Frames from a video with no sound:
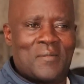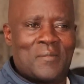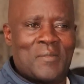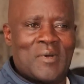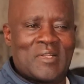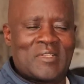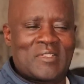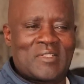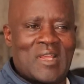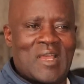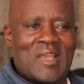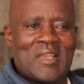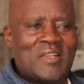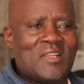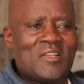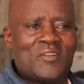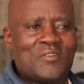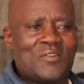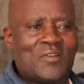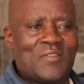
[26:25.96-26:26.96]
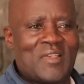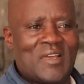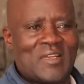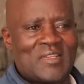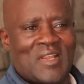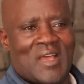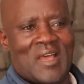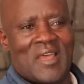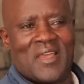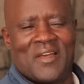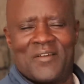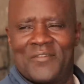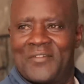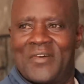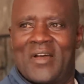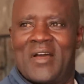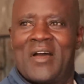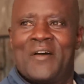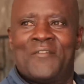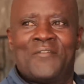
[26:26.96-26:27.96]
but I didn't know that I have
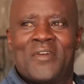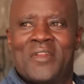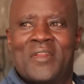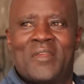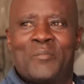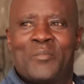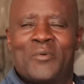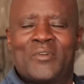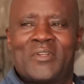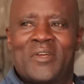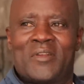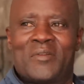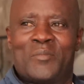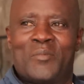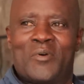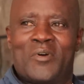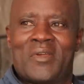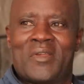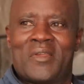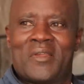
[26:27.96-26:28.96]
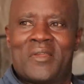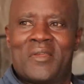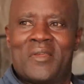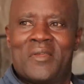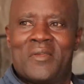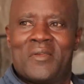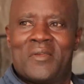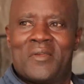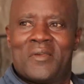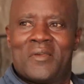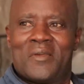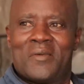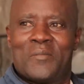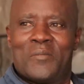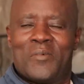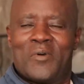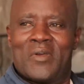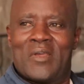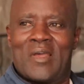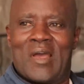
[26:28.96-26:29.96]
a very important boy.
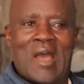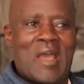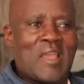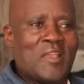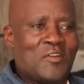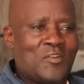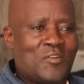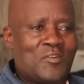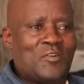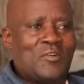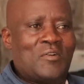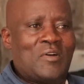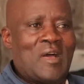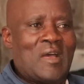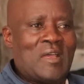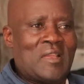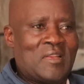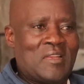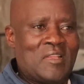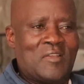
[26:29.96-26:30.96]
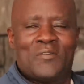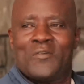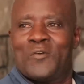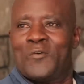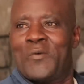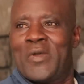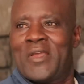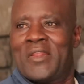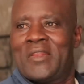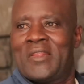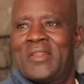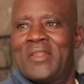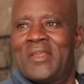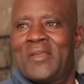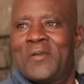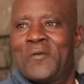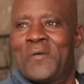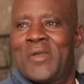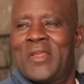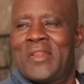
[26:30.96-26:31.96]
I knew
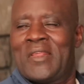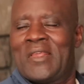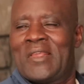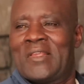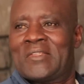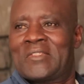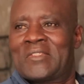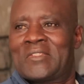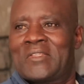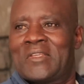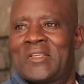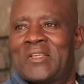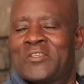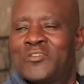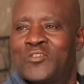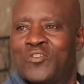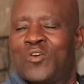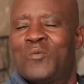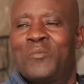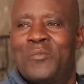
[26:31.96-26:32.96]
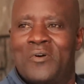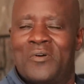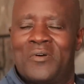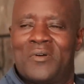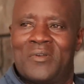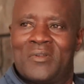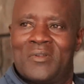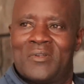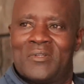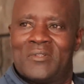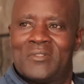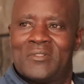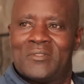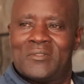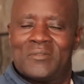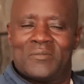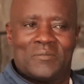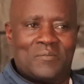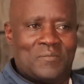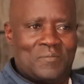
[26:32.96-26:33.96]
when he's normal.
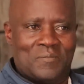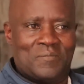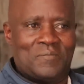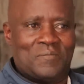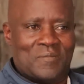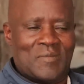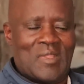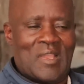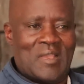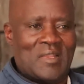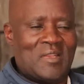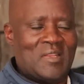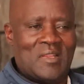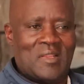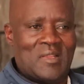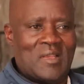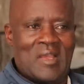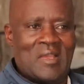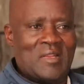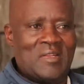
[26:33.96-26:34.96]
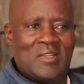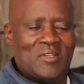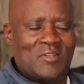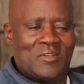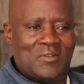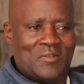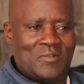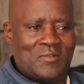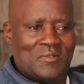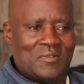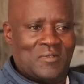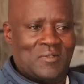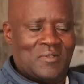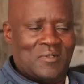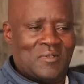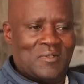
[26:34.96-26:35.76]
Mm-hmm. I didn't know.